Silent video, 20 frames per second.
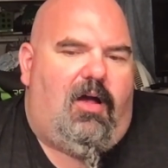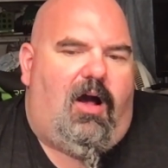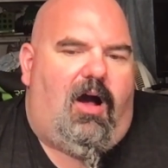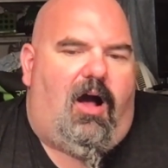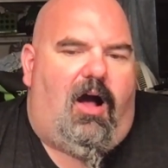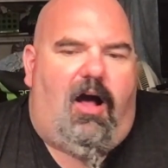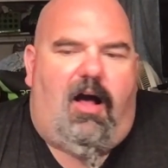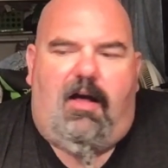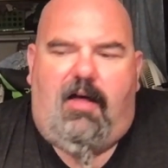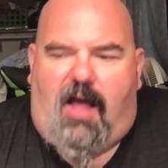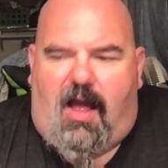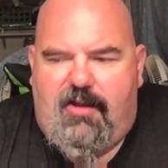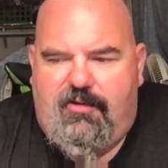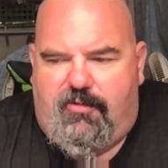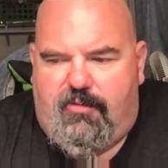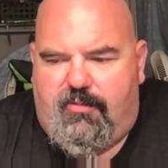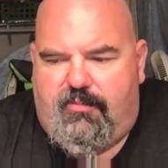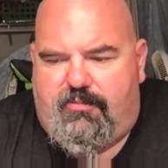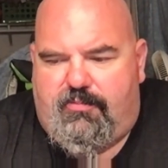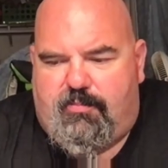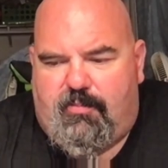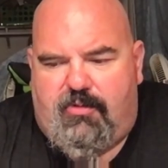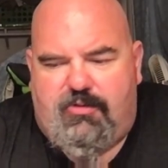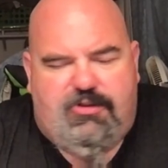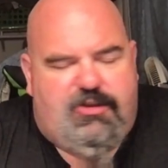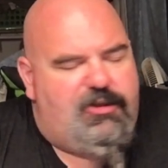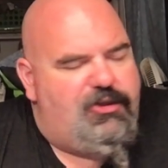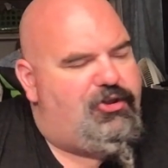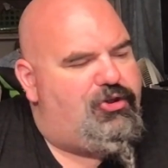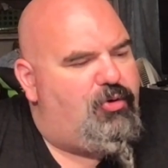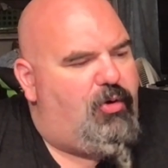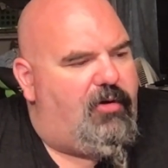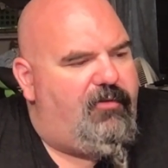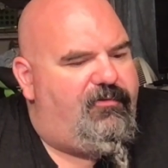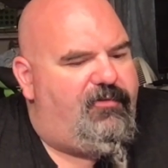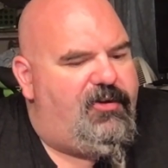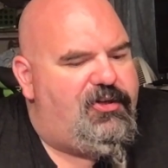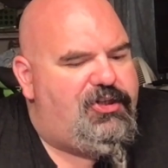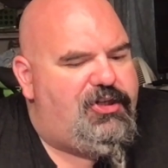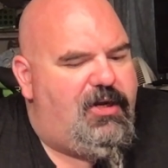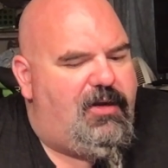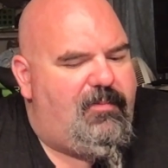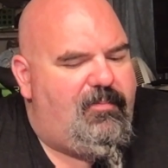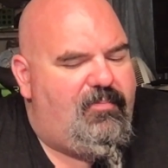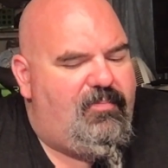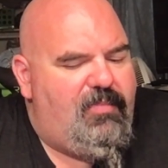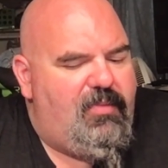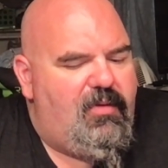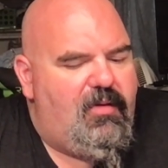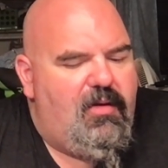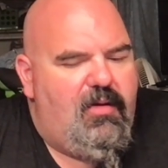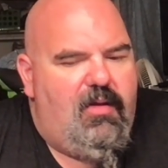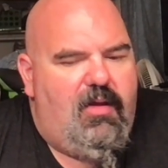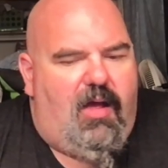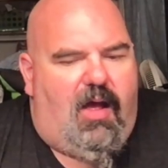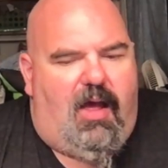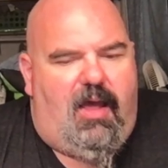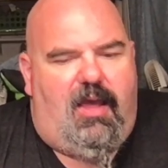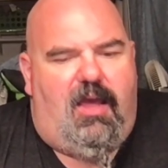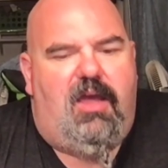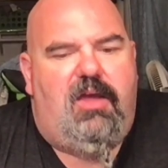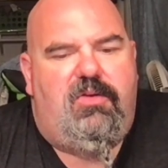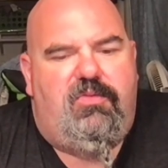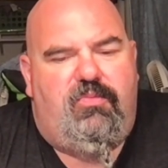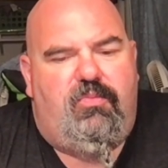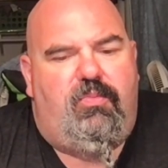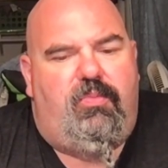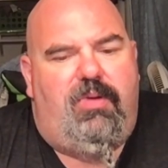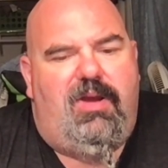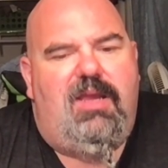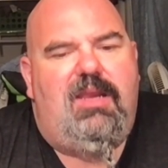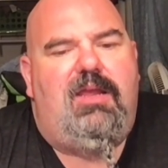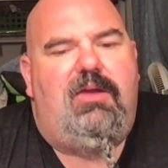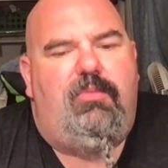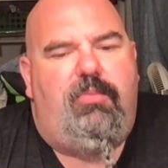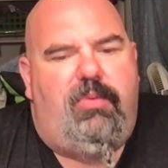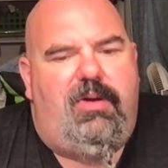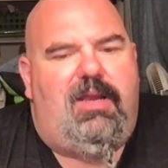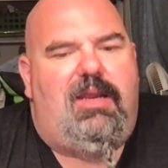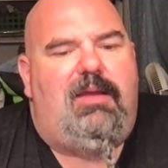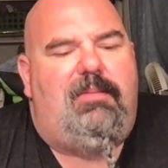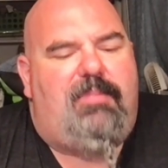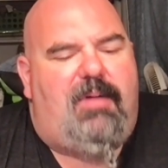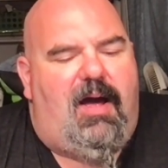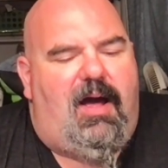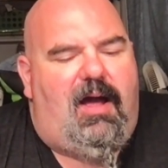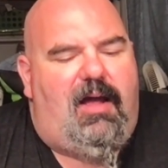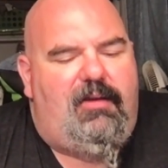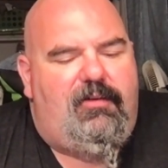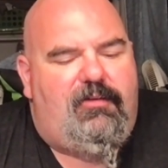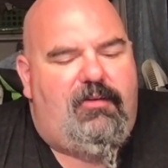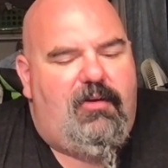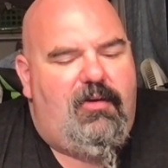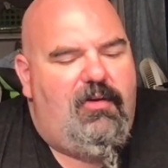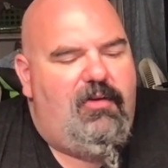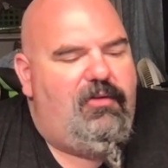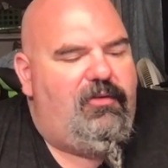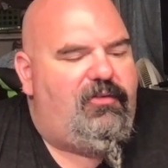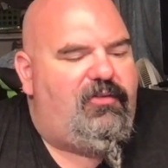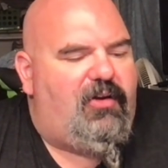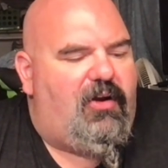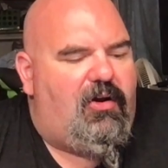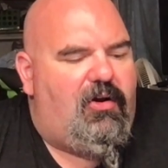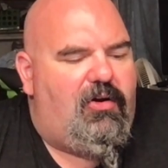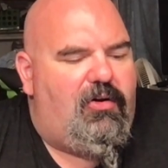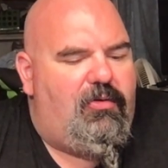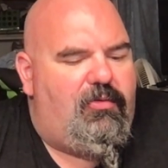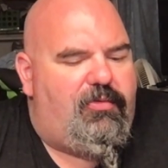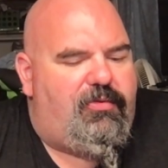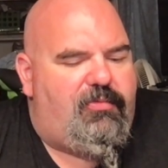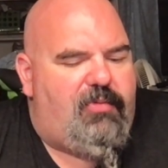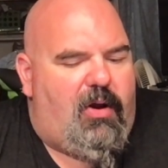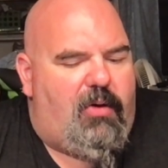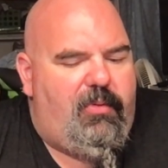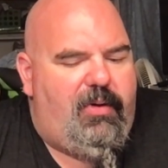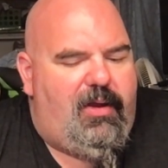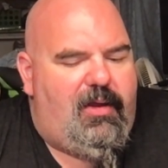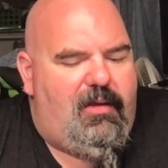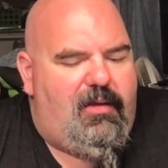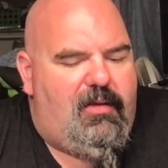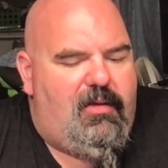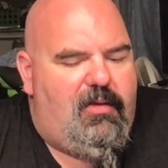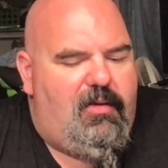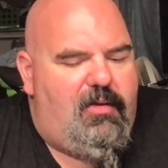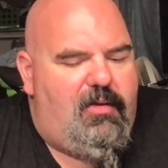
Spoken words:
I do mostly shore fishing in weedy ponds, so throwing